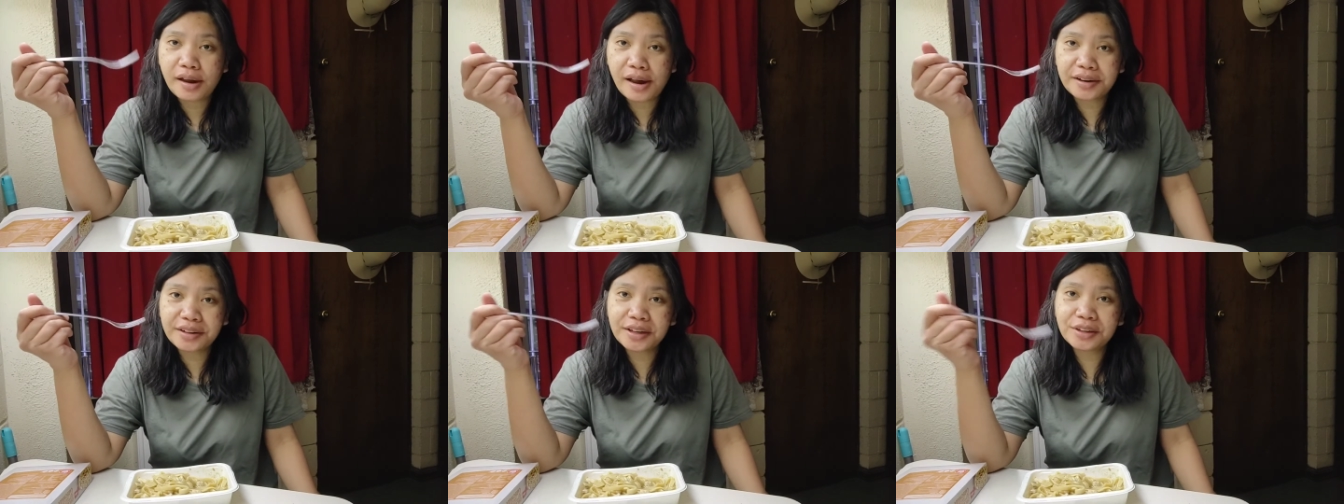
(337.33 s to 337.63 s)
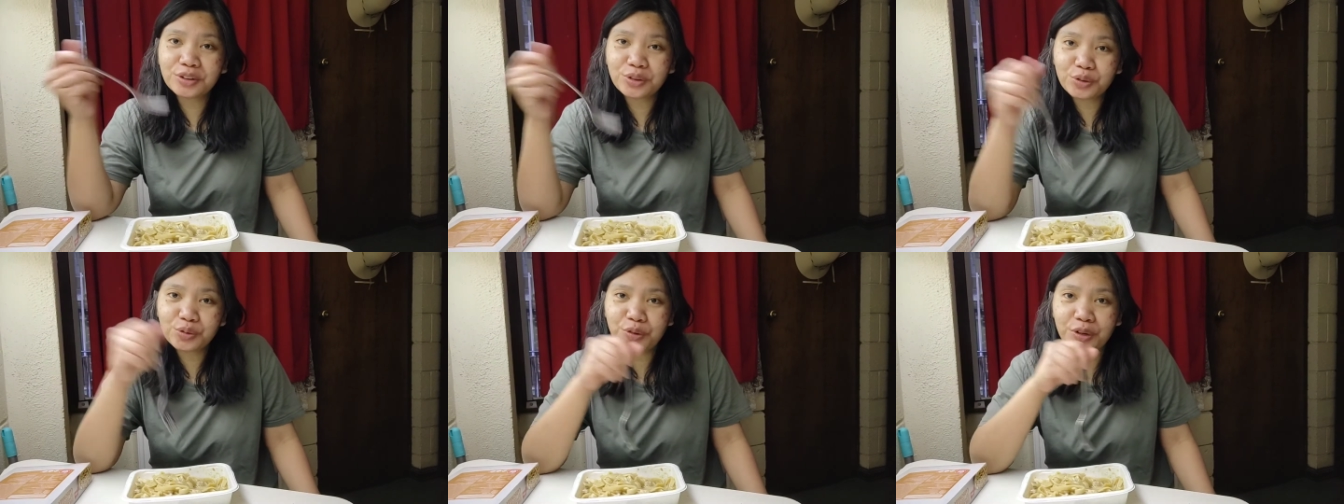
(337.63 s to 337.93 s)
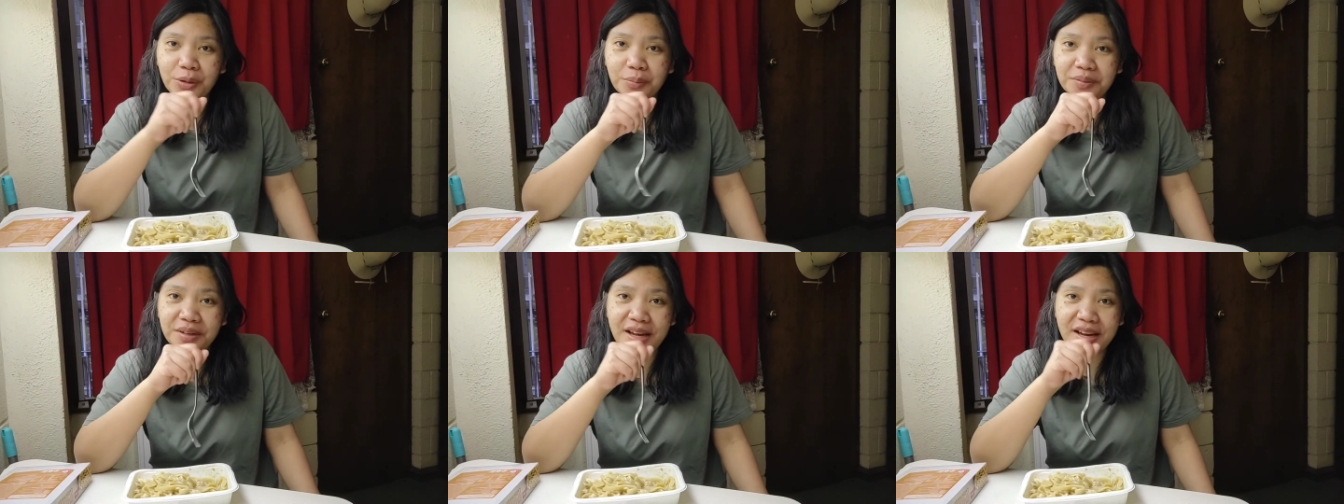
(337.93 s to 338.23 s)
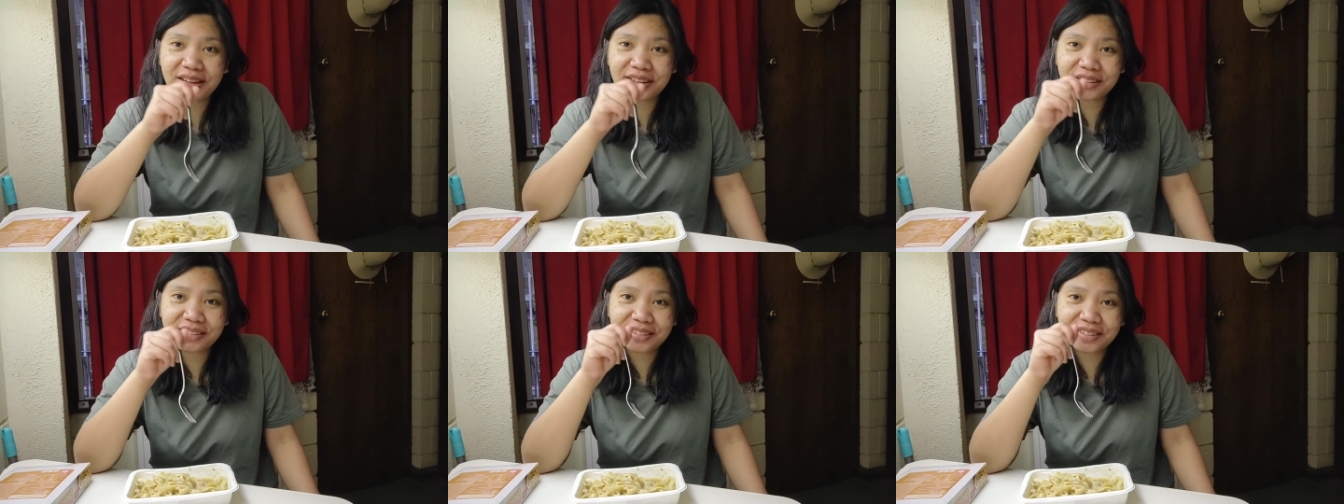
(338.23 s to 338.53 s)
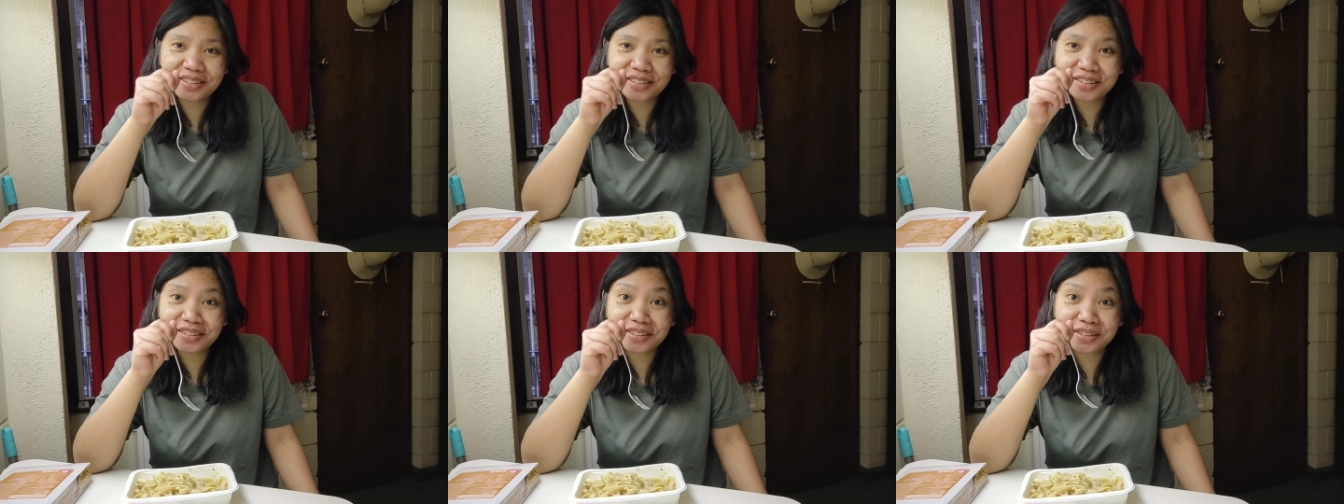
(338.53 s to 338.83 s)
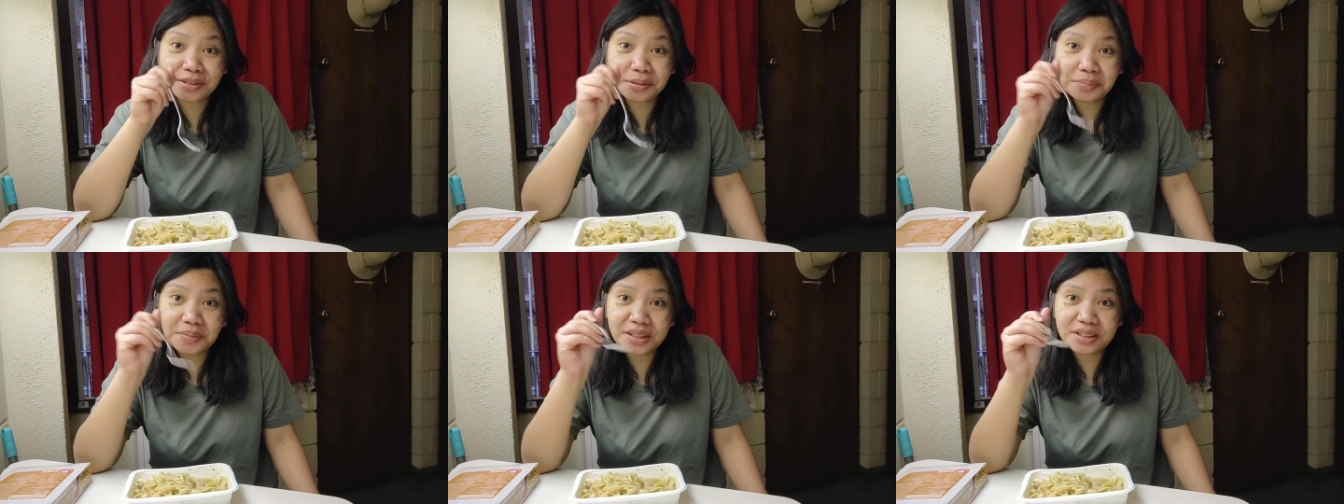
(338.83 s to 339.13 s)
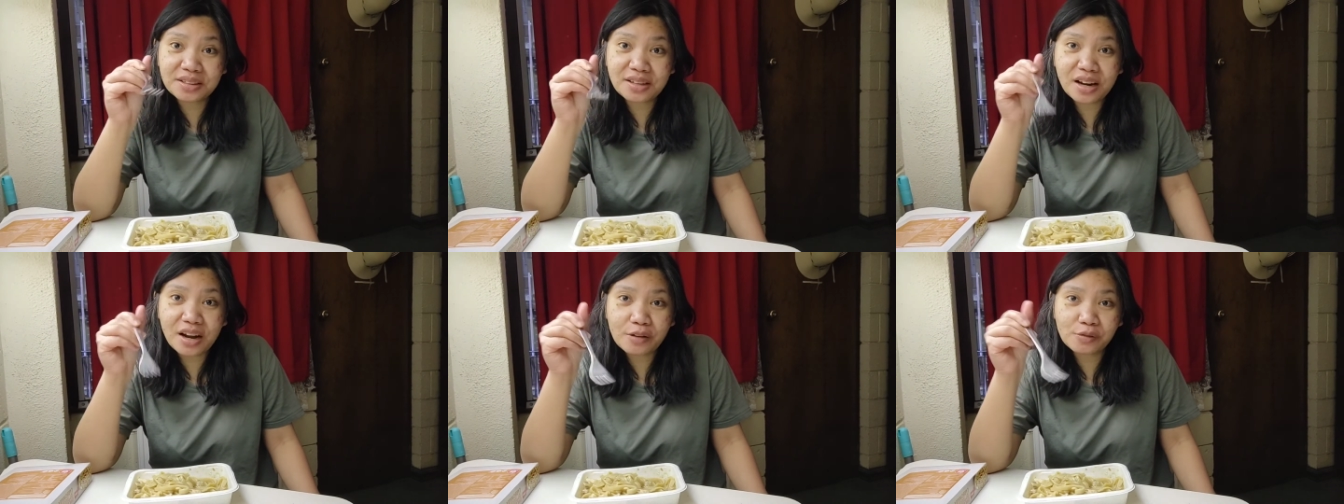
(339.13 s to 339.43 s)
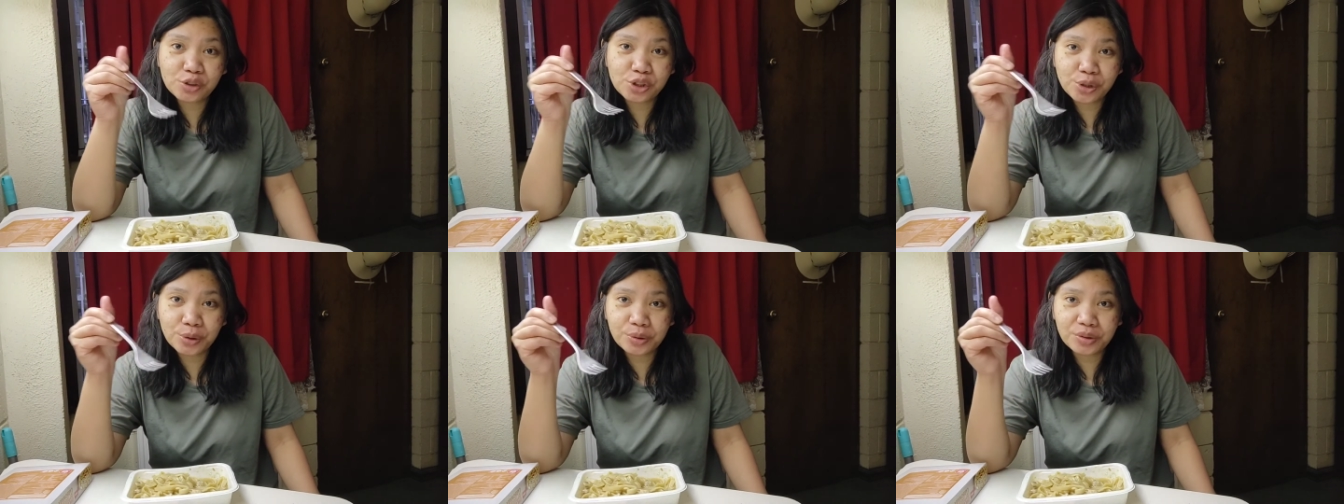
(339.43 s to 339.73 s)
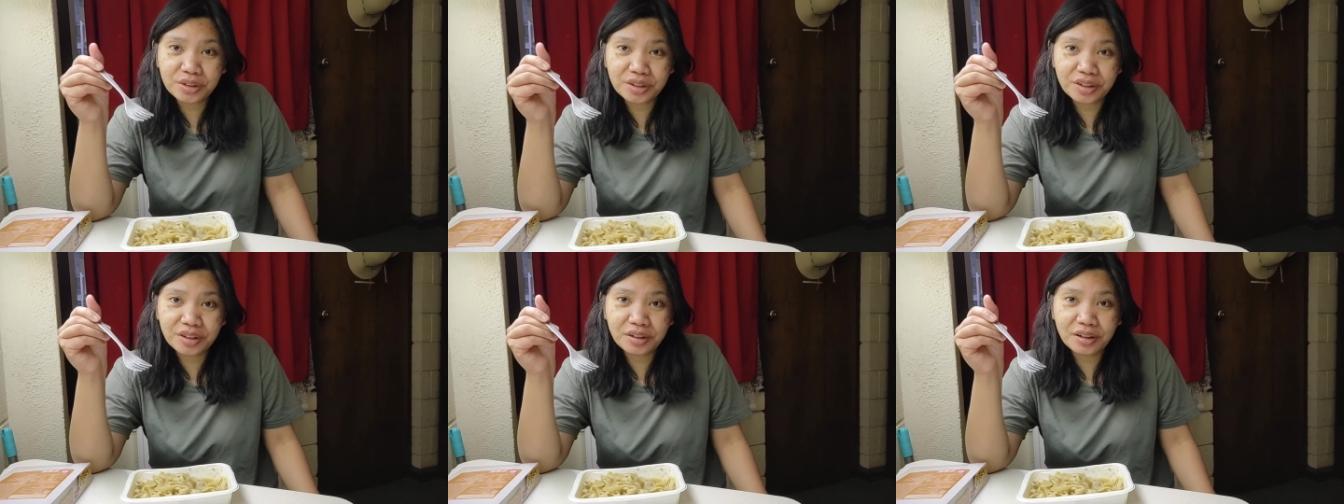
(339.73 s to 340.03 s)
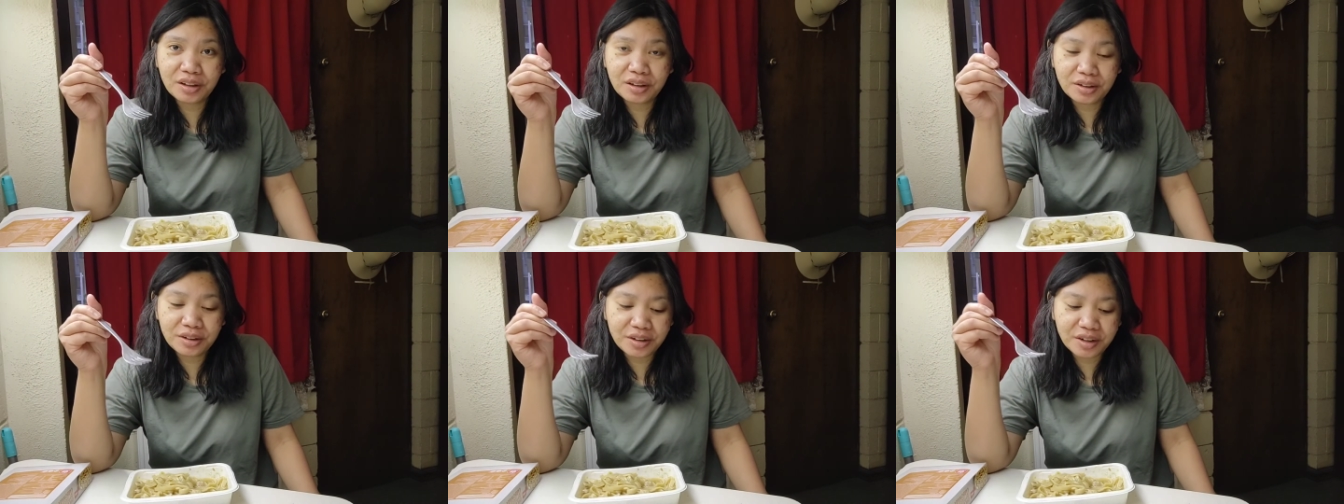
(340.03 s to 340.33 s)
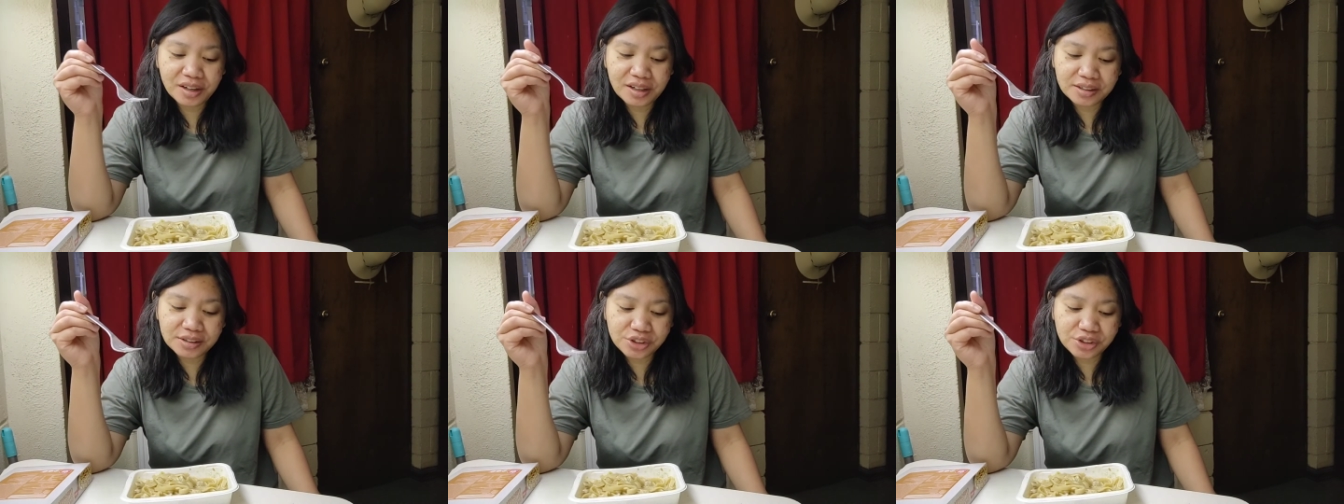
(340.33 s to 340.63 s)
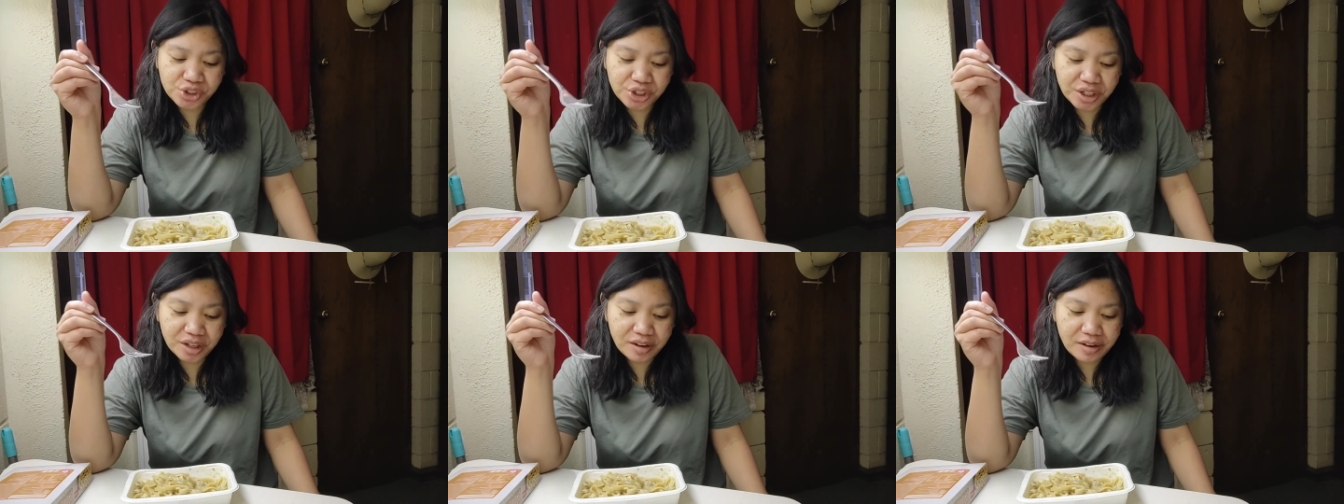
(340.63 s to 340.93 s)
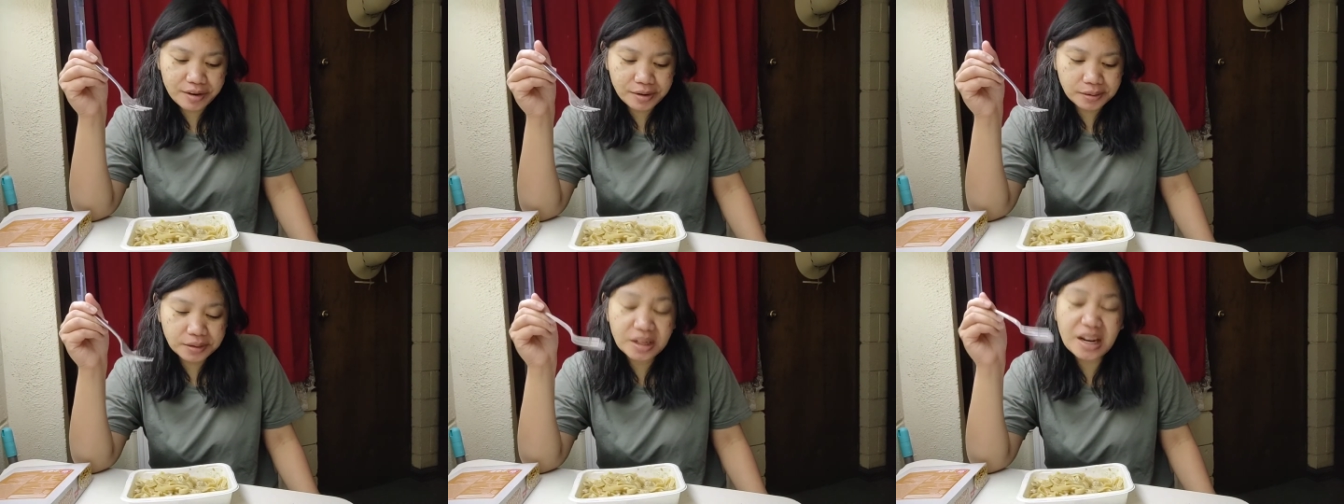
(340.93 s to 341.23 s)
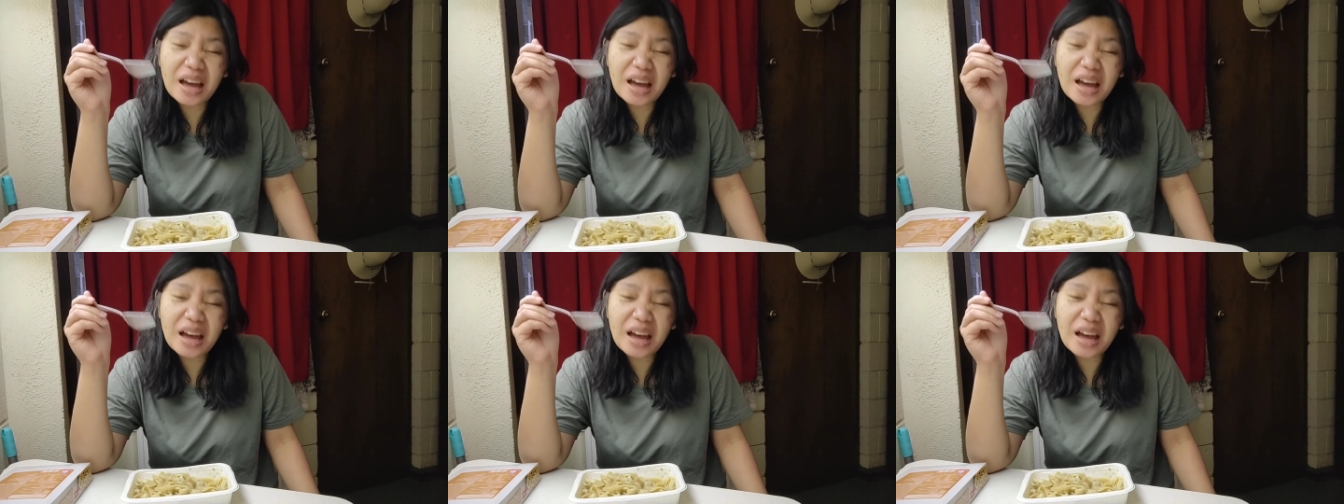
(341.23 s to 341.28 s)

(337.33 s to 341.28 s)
I can confirm that the meat that I've showed earlier is chicken.